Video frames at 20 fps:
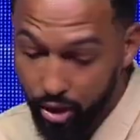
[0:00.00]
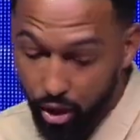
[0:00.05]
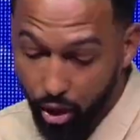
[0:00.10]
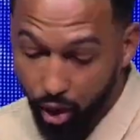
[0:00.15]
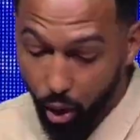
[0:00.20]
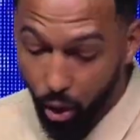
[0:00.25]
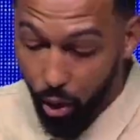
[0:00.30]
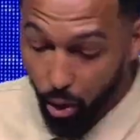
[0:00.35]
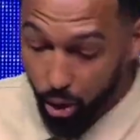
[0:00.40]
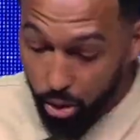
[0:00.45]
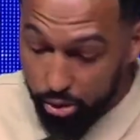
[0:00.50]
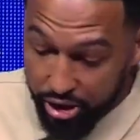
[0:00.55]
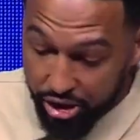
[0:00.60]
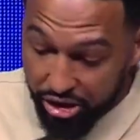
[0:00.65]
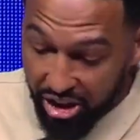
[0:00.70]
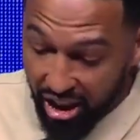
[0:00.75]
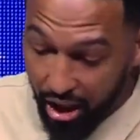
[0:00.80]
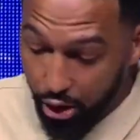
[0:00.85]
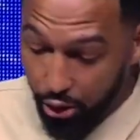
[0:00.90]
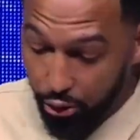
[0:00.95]
Old
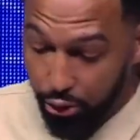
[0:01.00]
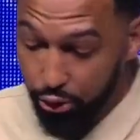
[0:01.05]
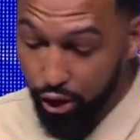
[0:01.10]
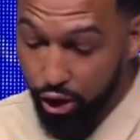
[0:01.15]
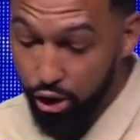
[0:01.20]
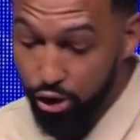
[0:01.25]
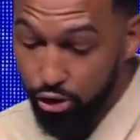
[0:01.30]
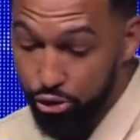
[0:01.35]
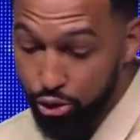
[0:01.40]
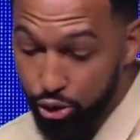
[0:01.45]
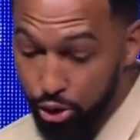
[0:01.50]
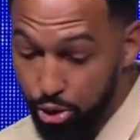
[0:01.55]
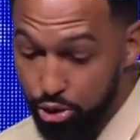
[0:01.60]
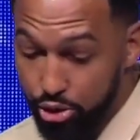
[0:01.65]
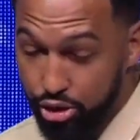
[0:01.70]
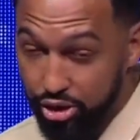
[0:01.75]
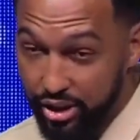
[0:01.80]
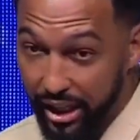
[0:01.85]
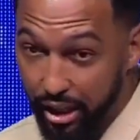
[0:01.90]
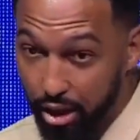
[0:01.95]
self, new
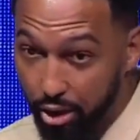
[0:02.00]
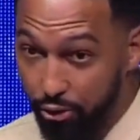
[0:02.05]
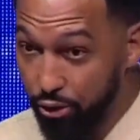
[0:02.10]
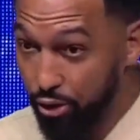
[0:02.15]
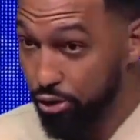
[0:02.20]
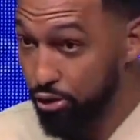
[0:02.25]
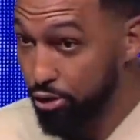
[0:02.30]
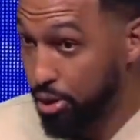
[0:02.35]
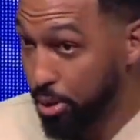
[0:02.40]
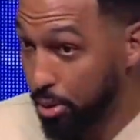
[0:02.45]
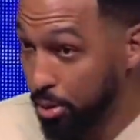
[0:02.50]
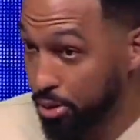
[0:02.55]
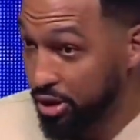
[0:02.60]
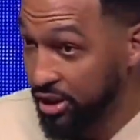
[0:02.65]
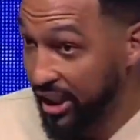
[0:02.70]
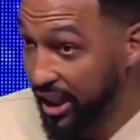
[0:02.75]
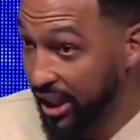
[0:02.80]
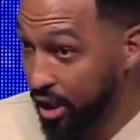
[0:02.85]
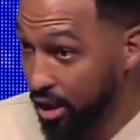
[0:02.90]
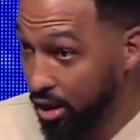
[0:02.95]
self, two
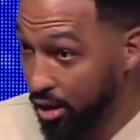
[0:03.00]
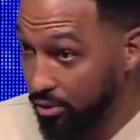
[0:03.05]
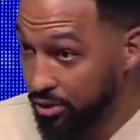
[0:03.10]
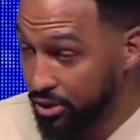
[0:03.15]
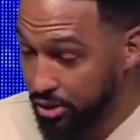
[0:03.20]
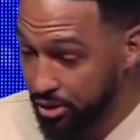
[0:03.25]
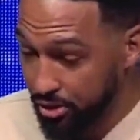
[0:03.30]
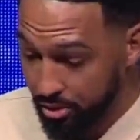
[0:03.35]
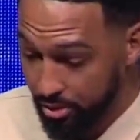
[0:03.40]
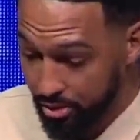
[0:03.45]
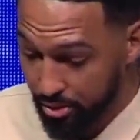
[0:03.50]
selves.